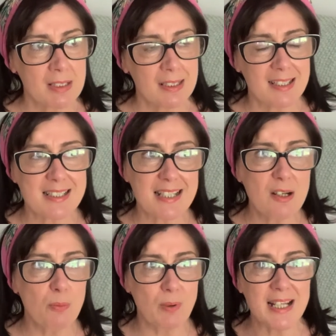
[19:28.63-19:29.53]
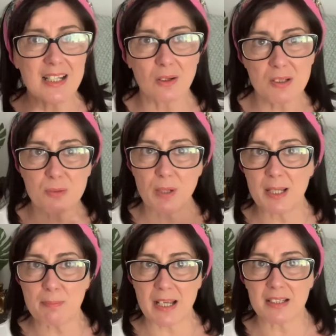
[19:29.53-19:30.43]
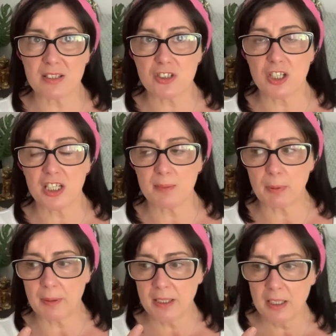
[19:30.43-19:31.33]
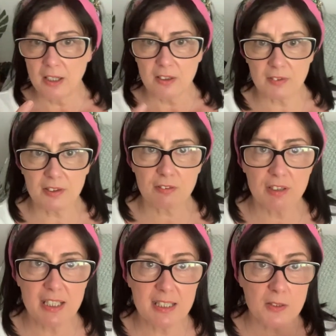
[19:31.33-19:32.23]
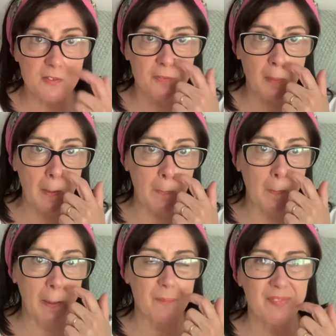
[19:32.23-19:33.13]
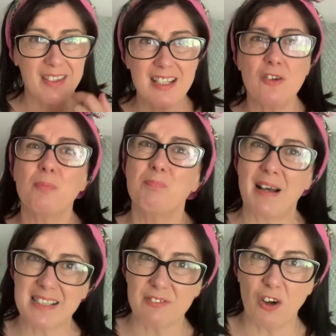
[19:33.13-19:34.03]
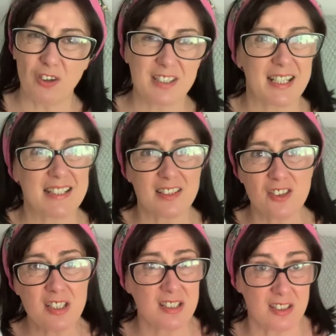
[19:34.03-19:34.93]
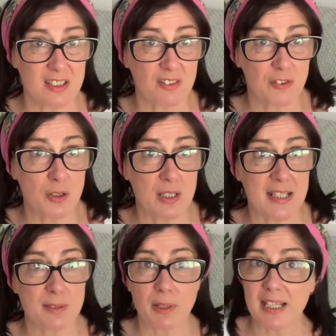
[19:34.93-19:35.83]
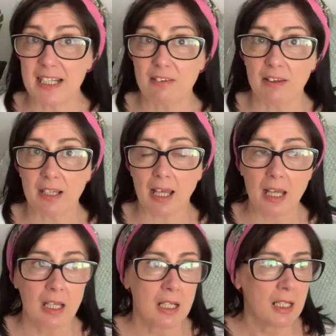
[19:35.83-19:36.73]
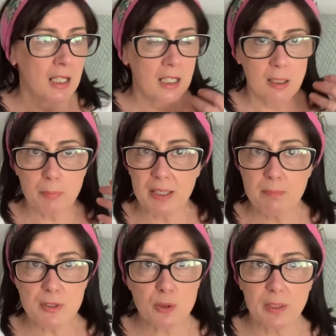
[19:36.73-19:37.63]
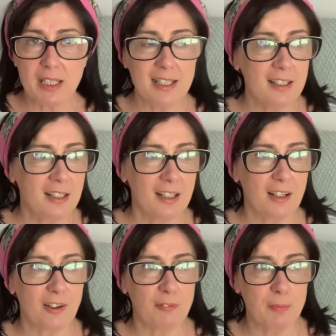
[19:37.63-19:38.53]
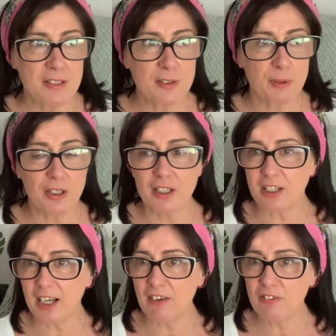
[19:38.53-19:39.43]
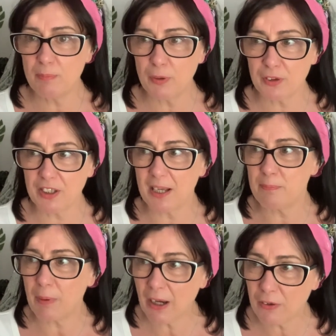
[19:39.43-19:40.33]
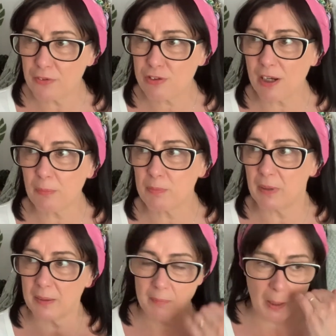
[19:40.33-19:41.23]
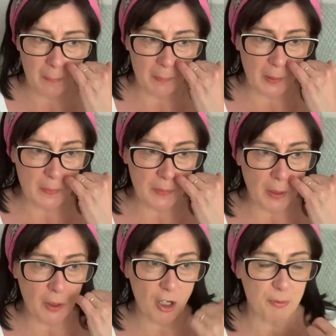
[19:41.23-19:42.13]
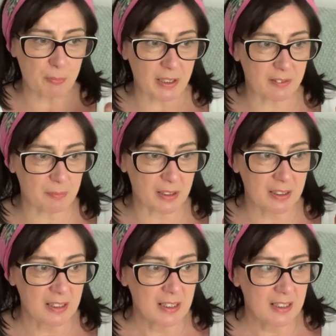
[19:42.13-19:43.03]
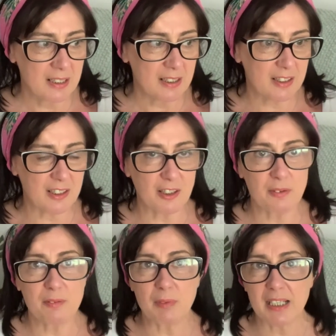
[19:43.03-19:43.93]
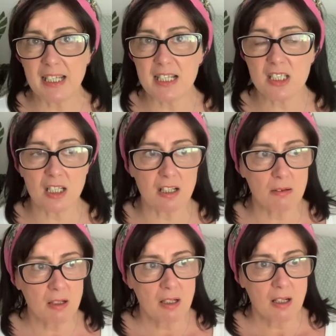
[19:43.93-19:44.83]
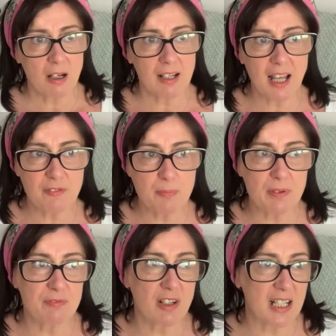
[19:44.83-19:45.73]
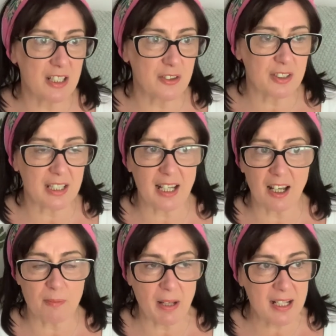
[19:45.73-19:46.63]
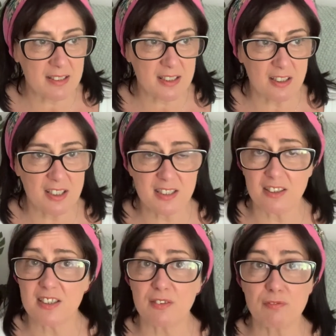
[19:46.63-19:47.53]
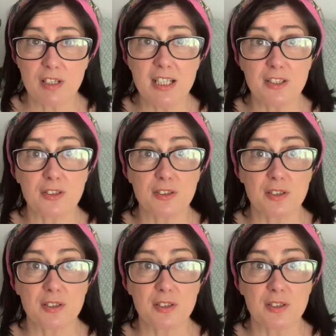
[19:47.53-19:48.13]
I say a weight loss, weight maintenance journey, but the three sort of little, they're not massive holidays, they're just a few days away here and there. But in between, I've been to work, I haven't bothered getting back on track with my low carb or my keto. I haven't been really good at exercising. I did a really good